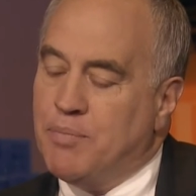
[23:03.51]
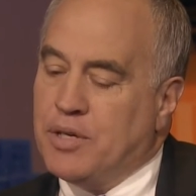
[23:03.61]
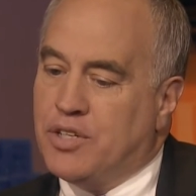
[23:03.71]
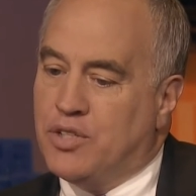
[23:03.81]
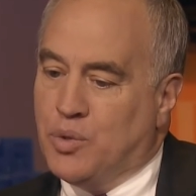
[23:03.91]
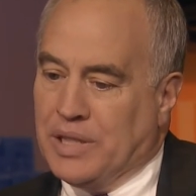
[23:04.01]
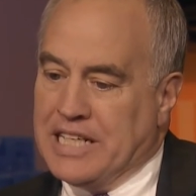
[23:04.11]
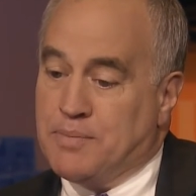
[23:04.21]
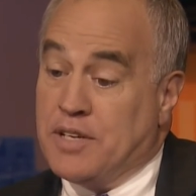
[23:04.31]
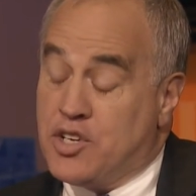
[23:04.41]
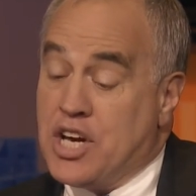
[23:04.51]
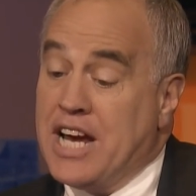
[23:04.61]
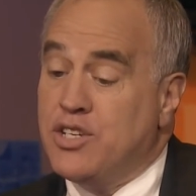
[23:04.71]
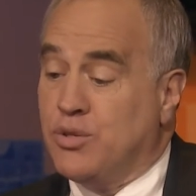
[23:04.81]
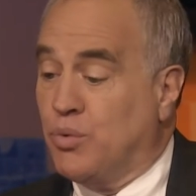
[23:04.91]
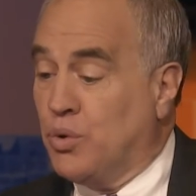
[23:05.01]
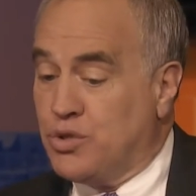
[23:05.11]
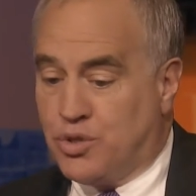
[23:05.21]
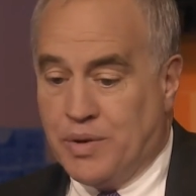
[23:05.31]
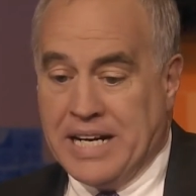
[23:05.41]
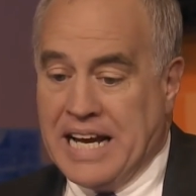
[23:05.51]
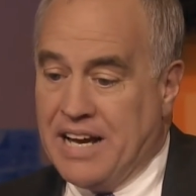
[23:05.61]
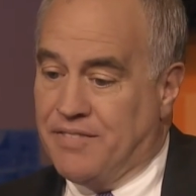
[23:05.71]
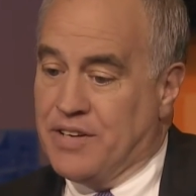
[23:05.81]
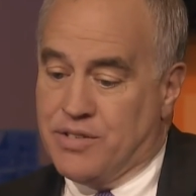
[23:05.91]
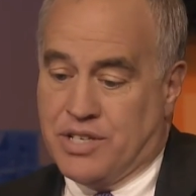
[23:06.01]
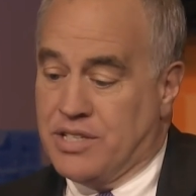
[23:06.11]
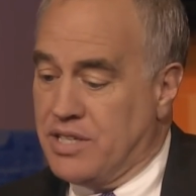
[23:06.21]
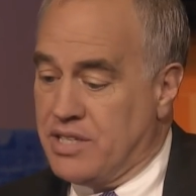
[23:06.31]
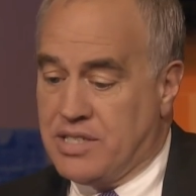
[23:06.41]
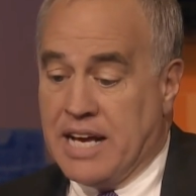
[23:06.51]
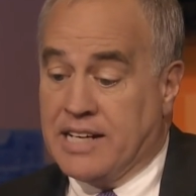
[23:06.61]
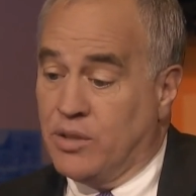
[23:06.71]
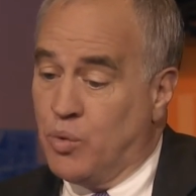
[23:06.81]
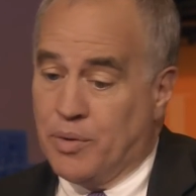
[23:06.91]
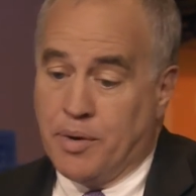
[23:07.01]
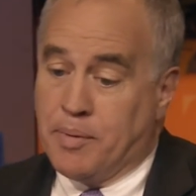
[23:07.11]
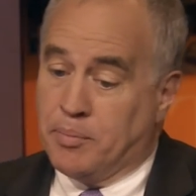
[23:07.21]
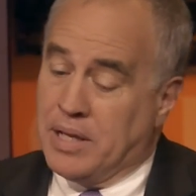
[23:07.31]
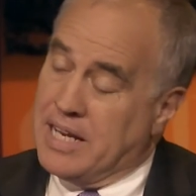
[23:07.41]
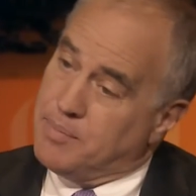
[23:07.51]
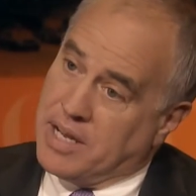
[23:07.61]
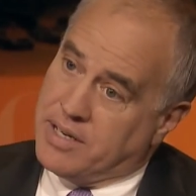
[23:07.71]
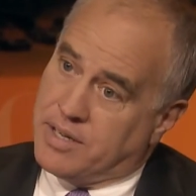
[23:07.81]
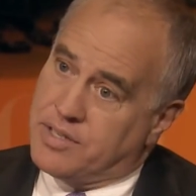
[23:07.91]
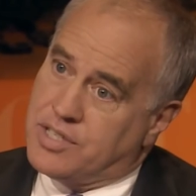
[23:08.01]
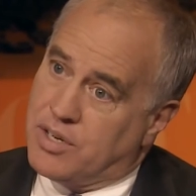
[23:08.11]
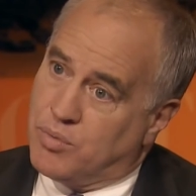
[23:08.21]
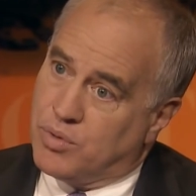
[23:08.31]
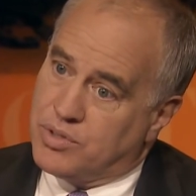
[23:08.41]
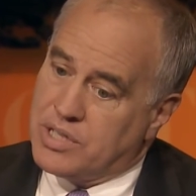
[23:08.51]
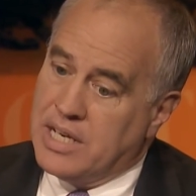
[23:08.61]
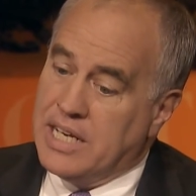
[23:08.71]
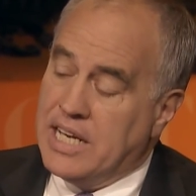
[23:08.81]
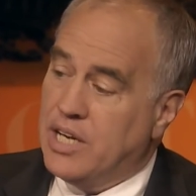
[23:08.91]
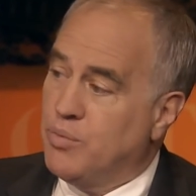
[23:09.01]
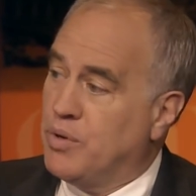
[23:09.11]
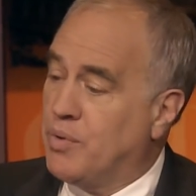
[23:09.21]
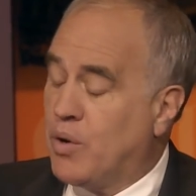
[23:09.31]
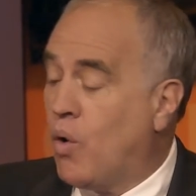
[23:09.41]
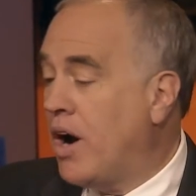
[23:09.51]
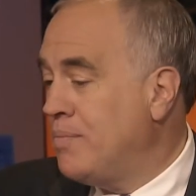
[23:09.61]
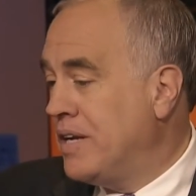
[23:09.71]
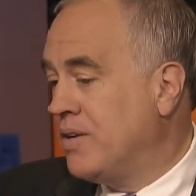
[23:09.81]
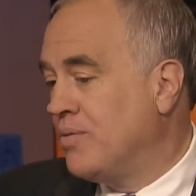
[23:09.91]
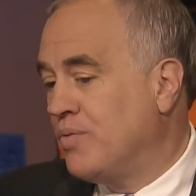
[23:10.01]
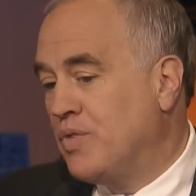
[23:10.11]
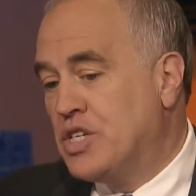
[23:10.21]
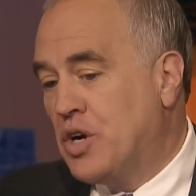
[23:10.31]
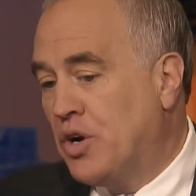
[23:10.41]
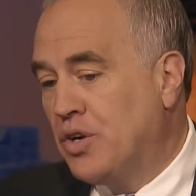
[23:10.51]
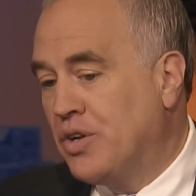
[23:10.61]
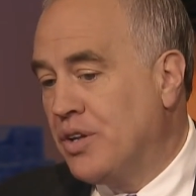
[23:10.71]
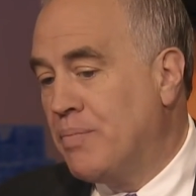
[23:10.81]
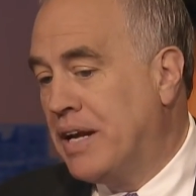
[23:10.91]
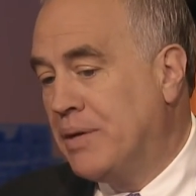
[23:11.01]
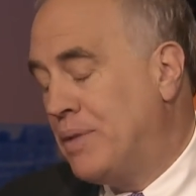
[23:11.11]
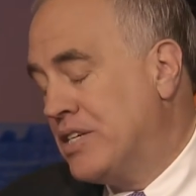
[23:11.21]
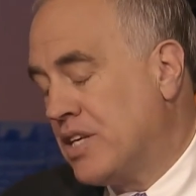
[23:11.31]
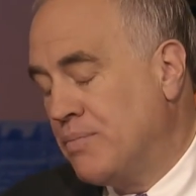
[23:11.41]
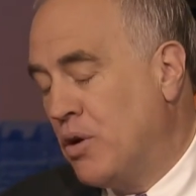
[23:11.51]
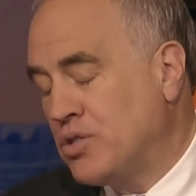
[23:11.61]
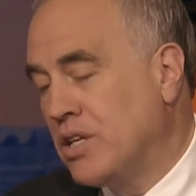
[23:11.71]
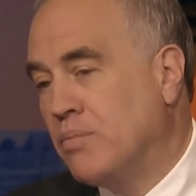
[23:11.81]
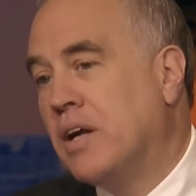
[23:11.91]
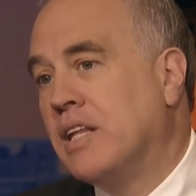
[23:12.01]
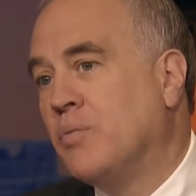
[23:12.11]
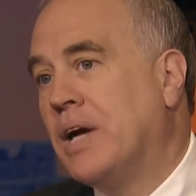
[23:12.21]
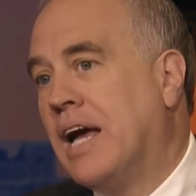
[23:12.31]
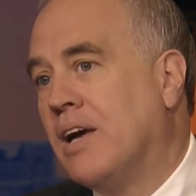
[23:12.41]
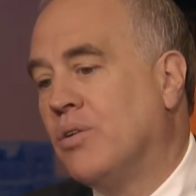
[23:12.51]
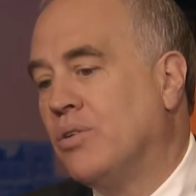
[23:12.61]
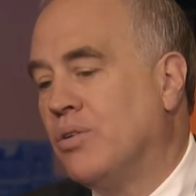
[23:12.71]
But to do it, Lisbeth, to change the rules three and a half years into the cycle where we've been playing by another set of rules would require me to return the money, basically most of the money that we had al